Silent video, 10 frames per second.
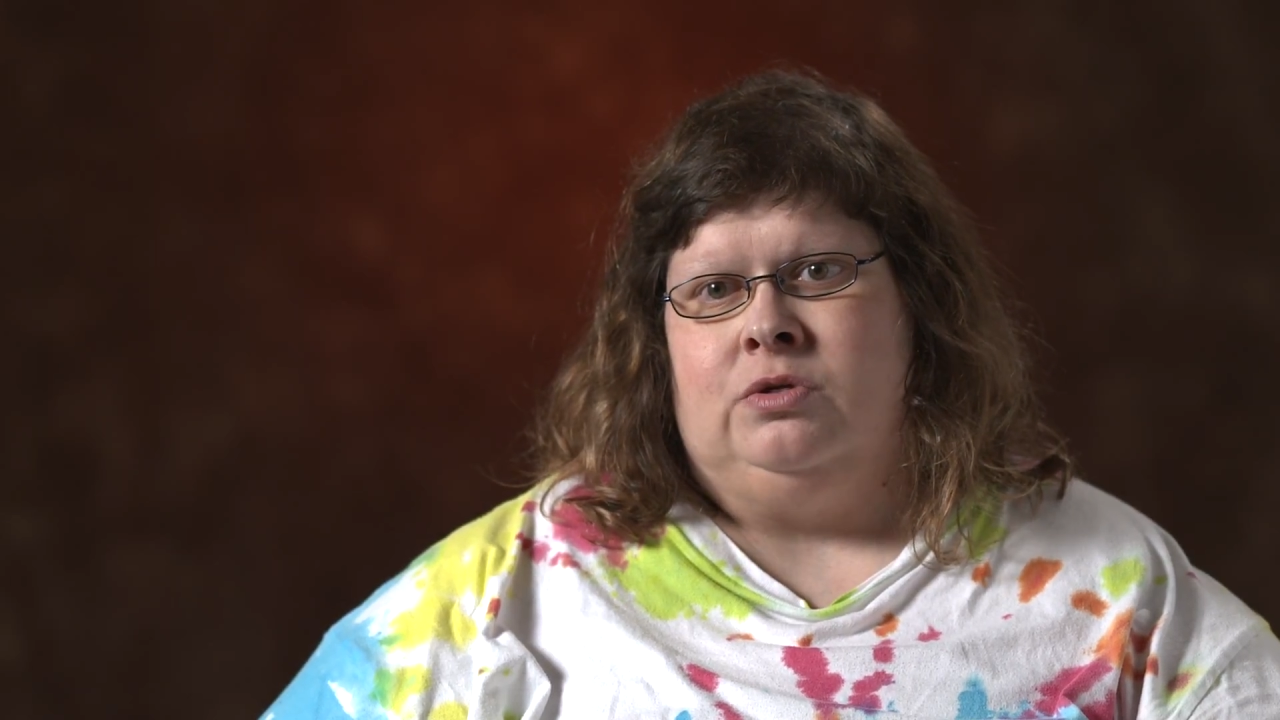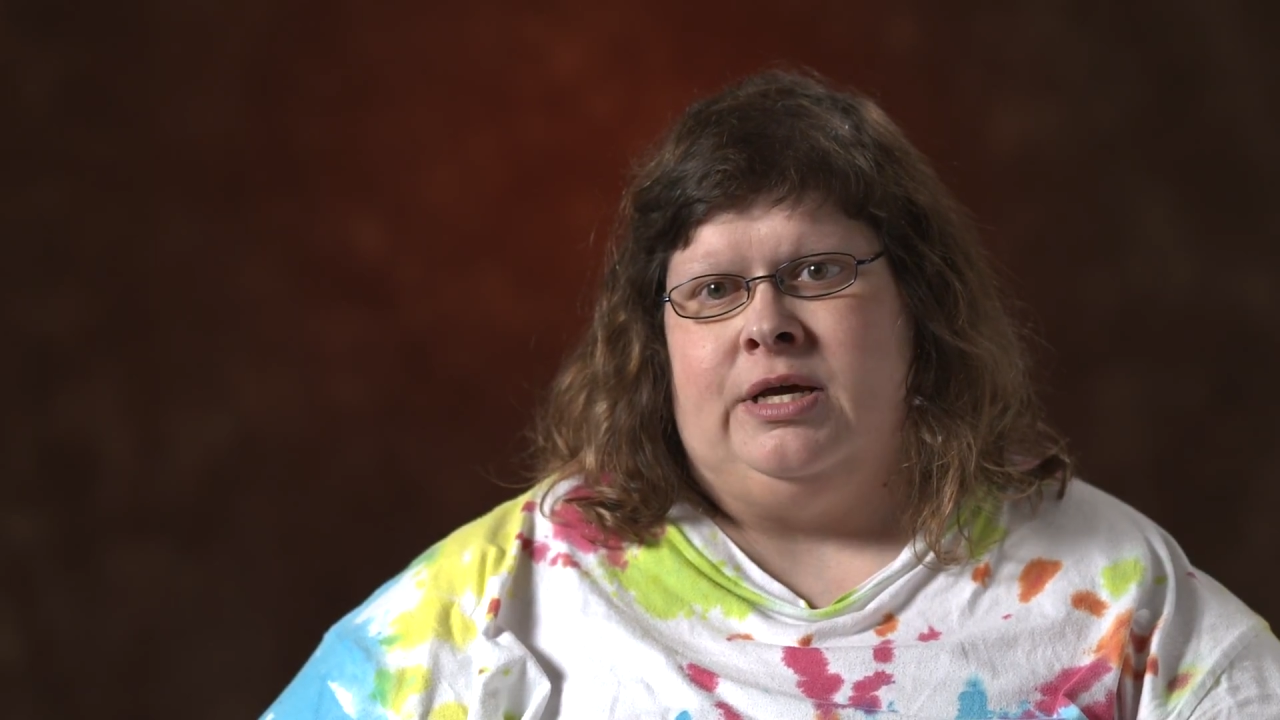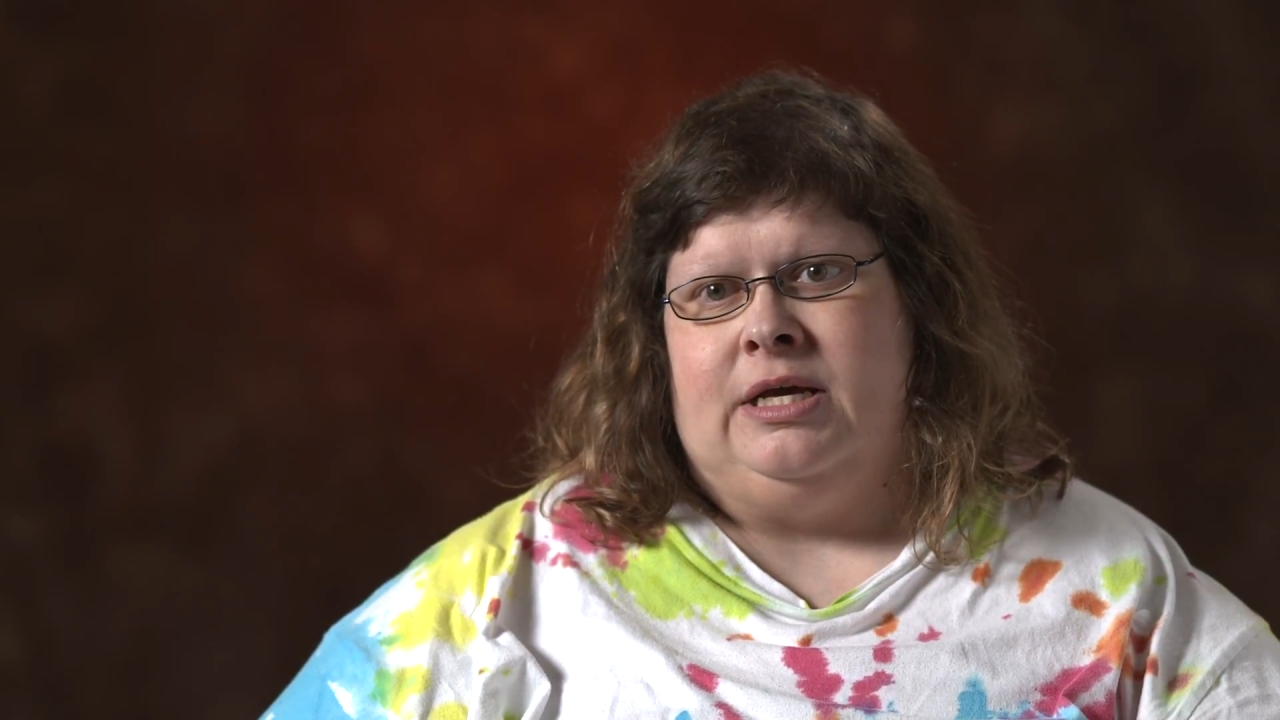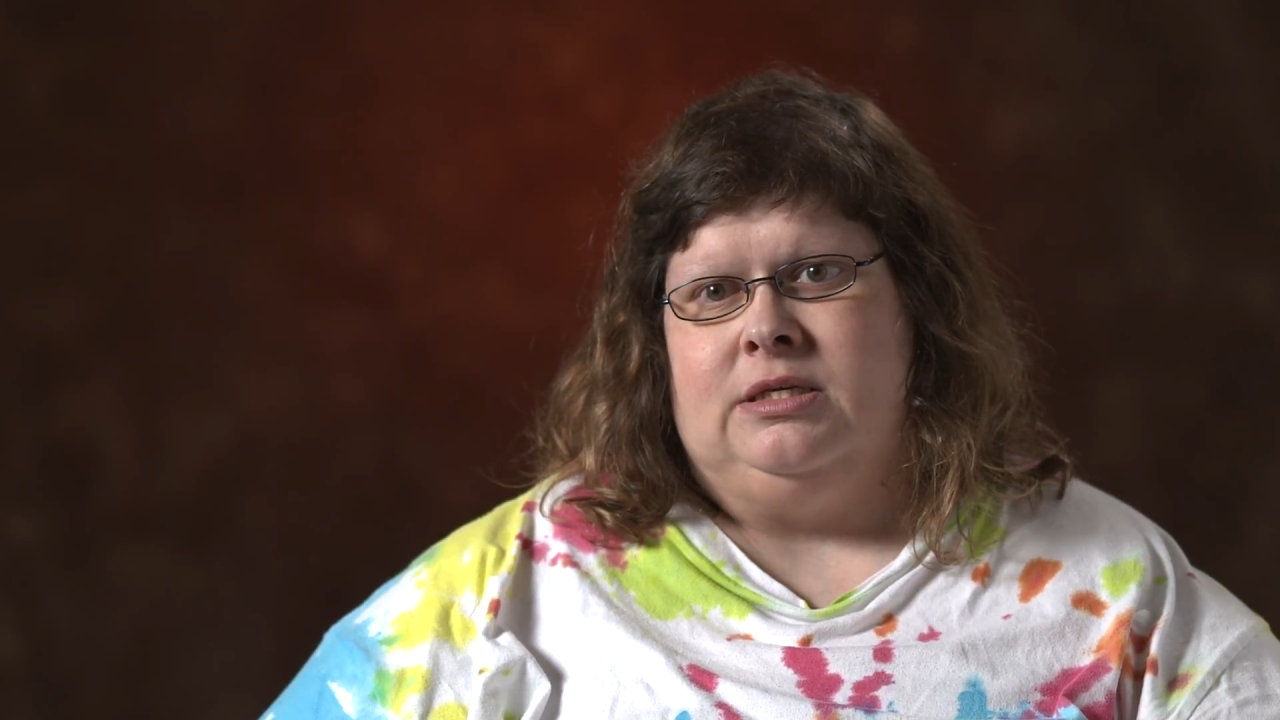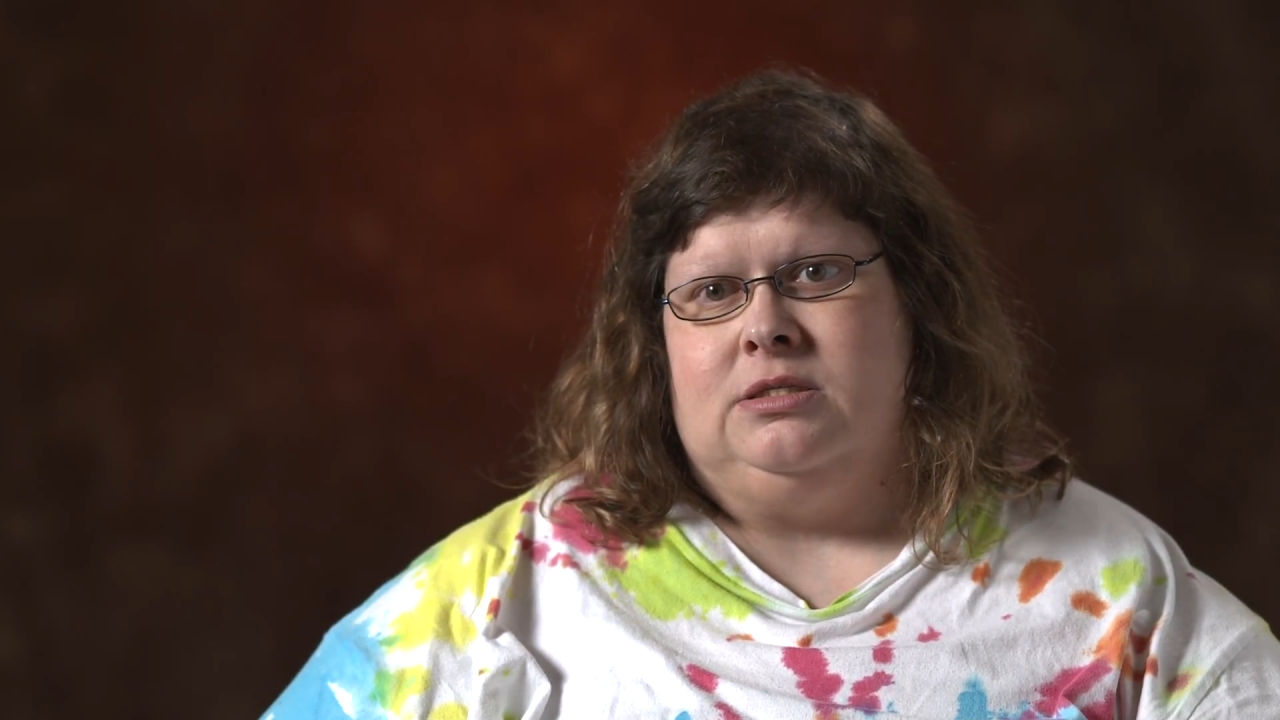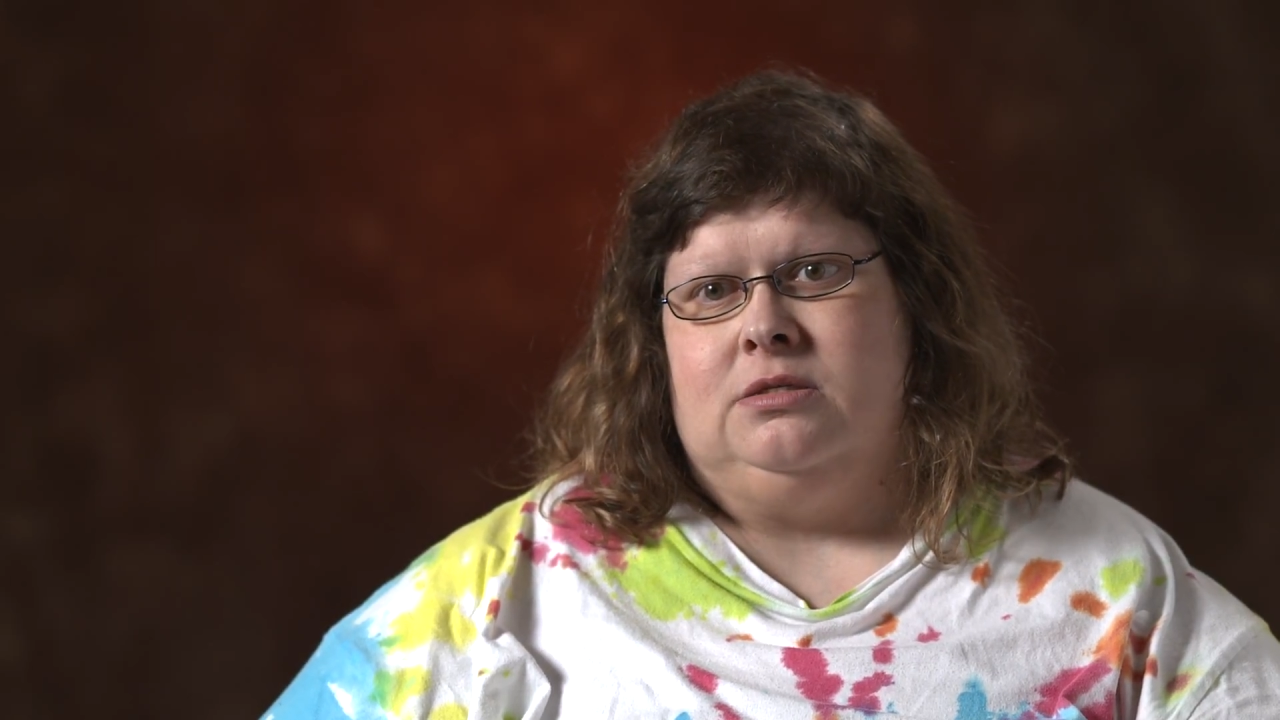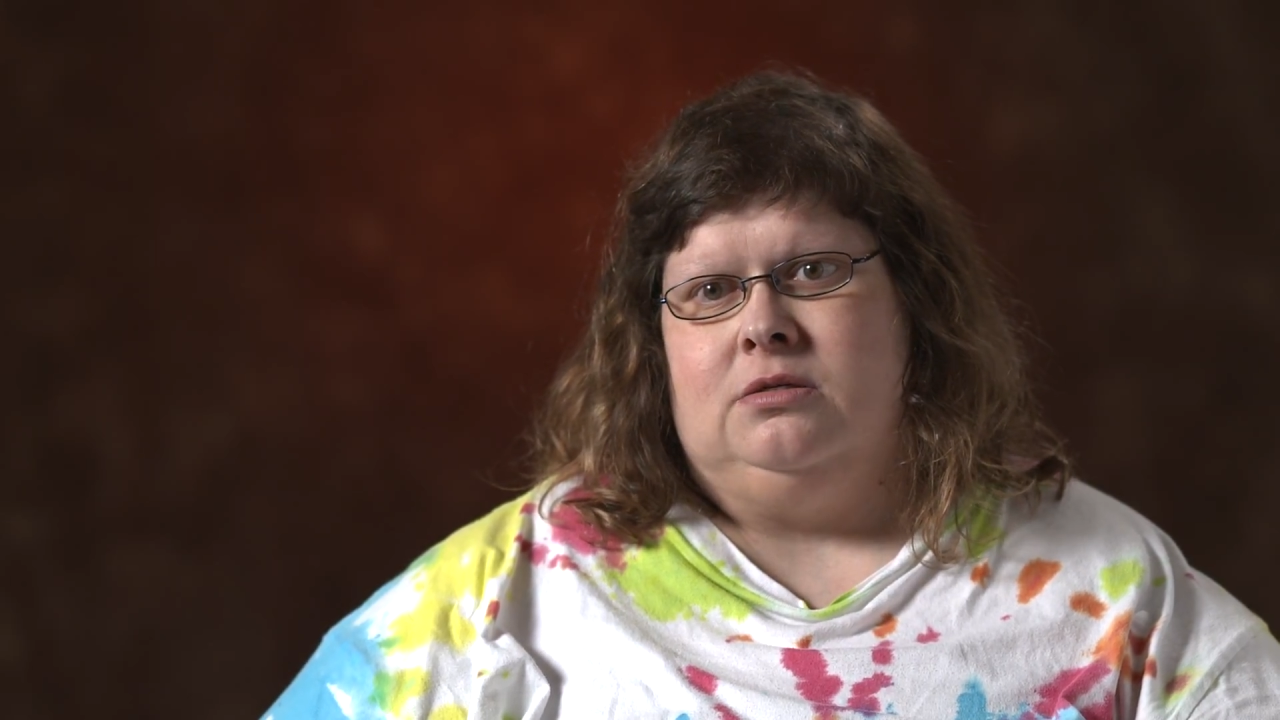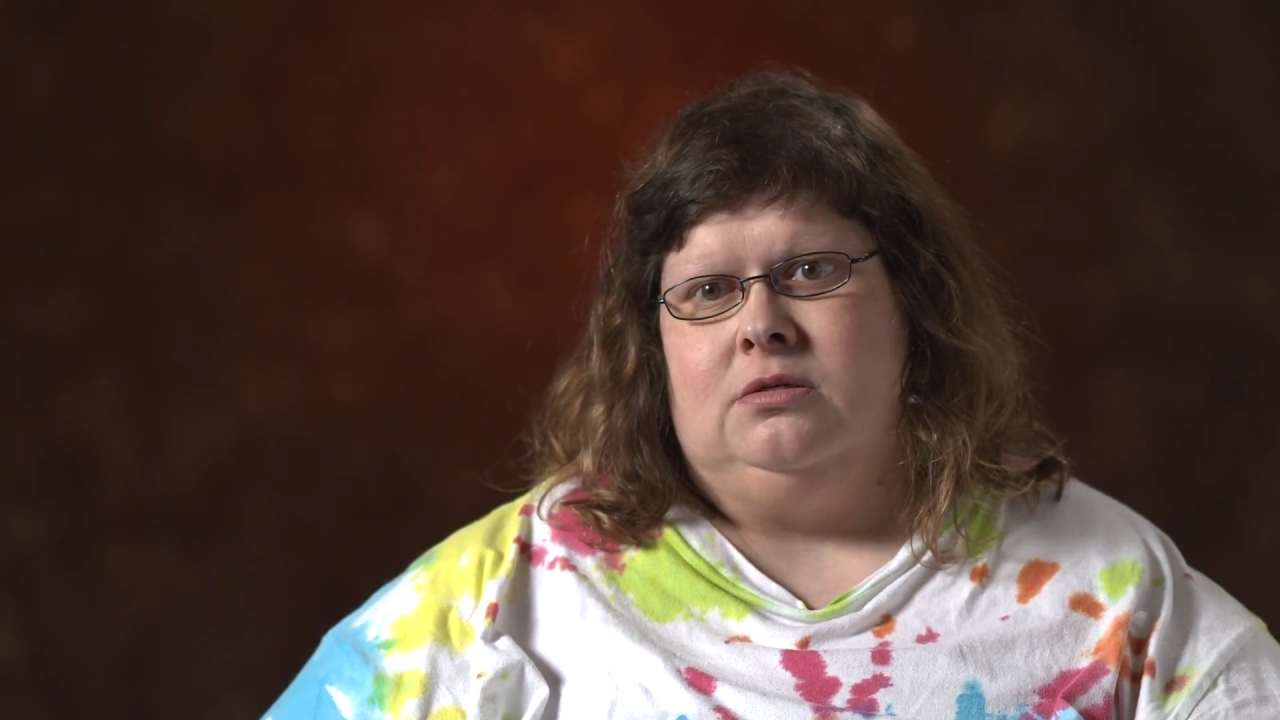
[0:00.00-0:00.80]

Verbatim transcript: days.